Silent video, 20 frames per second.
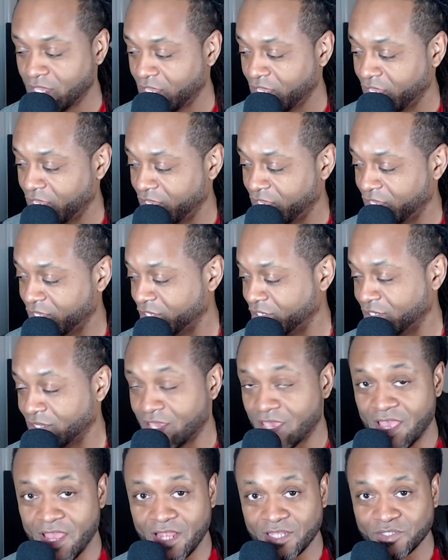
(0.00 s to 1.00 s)
and
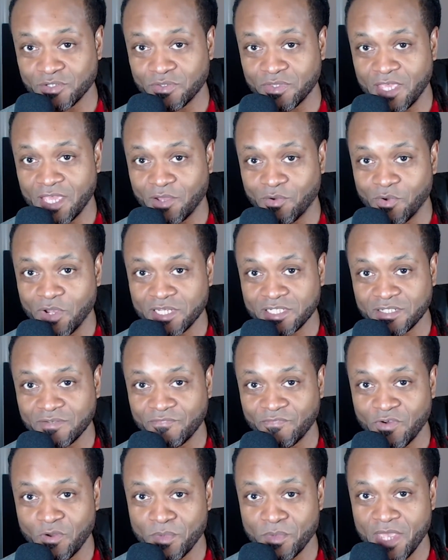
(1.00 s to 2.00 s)
answer that question
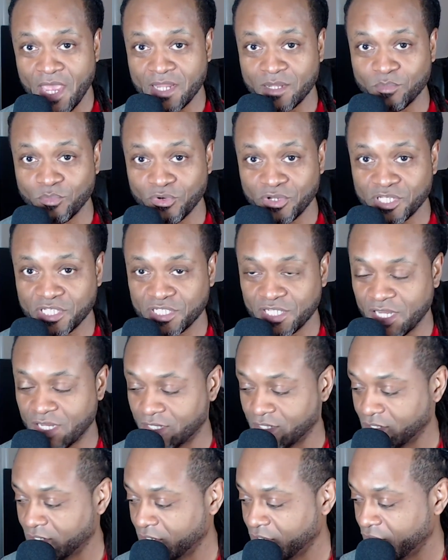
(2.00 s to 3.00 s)
for me, I'd appreciate
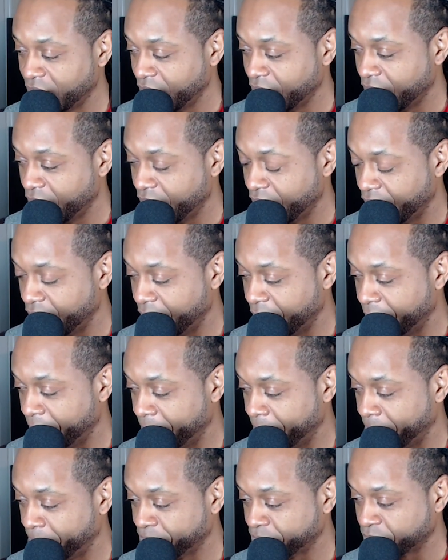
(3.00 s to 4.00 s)
it.
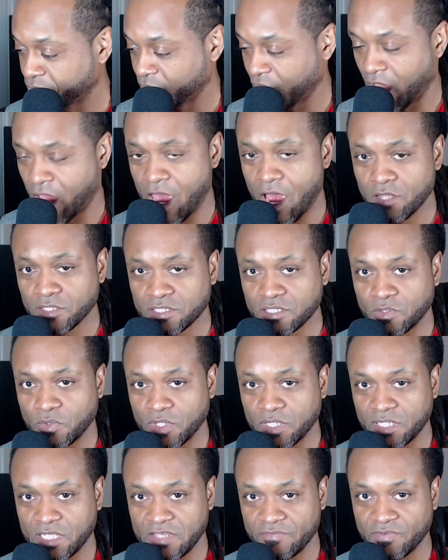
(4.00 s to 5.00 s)
I also will
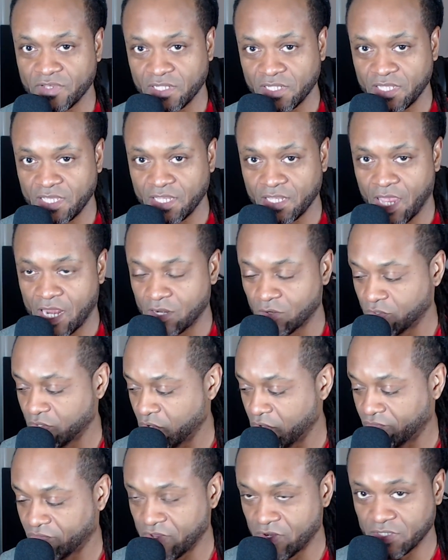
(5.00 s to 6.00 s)
leave a link. I don't know
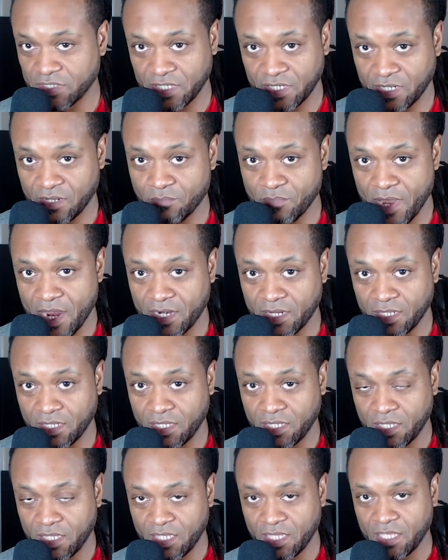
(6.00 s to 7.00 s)
if there's anybody
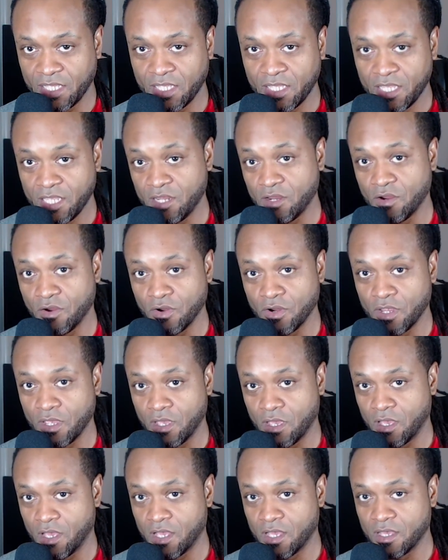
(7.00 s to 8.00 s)
here
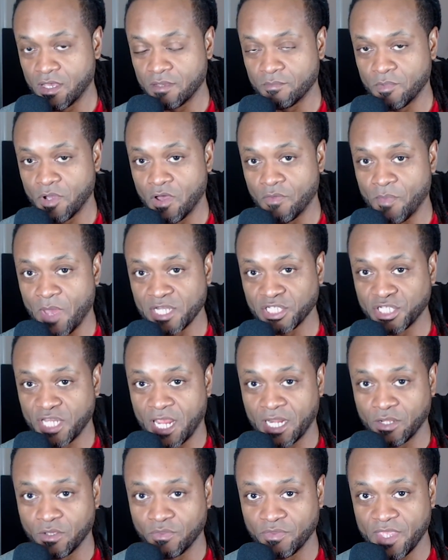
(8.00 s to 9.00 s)
on my
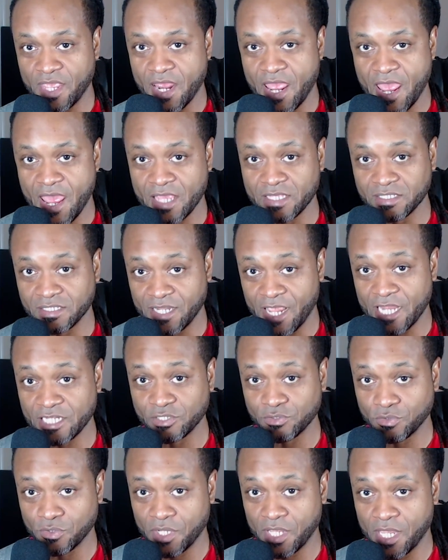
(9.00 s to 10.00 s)
channel that has
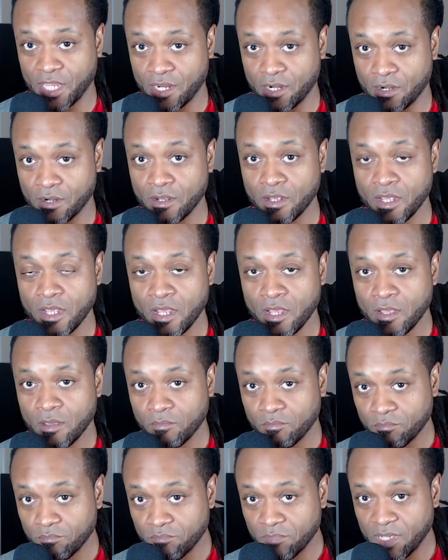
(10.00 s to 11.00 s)
natural hair,
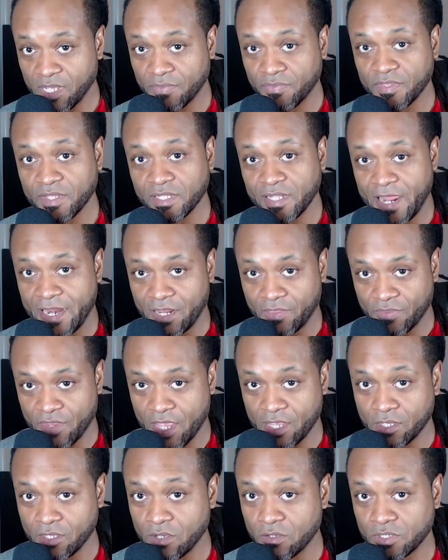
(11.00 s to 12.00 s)
but the lady that I
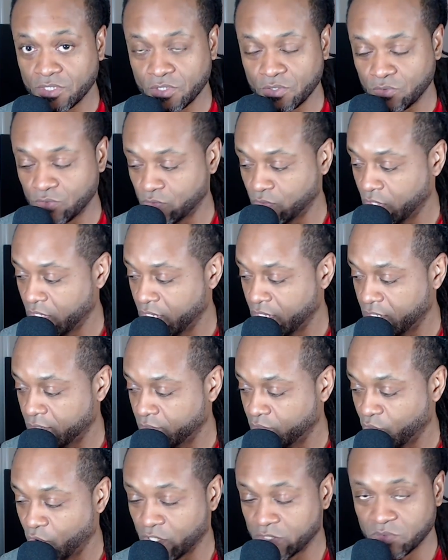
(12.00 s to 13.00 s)
go to
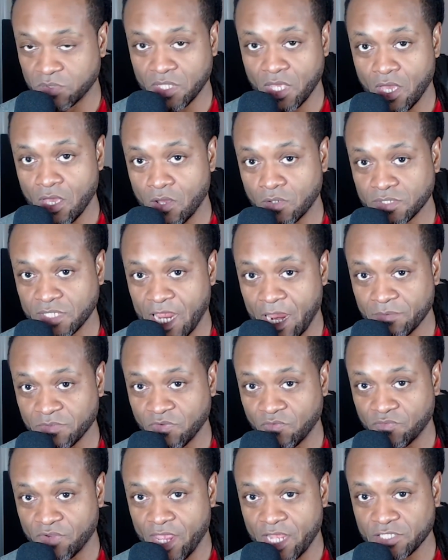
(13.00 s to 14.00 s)
works with all types
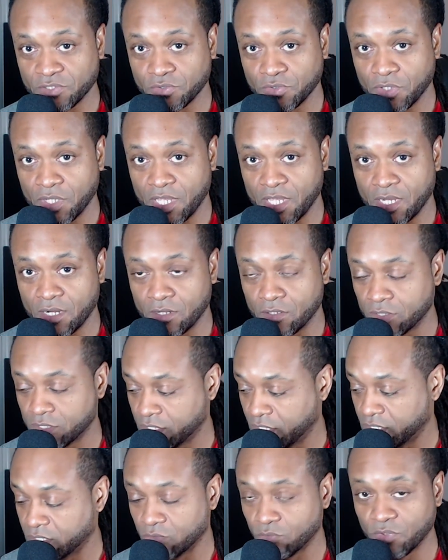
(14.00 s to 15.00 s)
of natural hair.
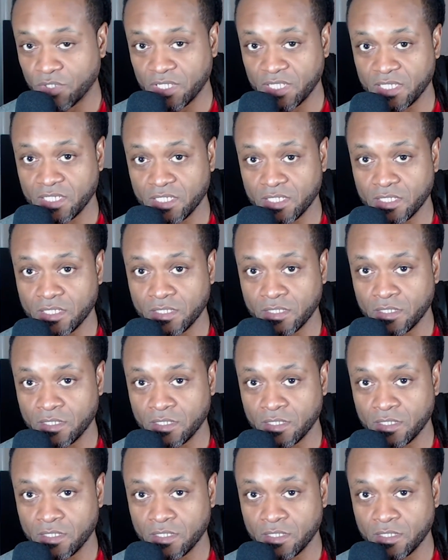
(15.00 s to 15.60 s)
She's a really good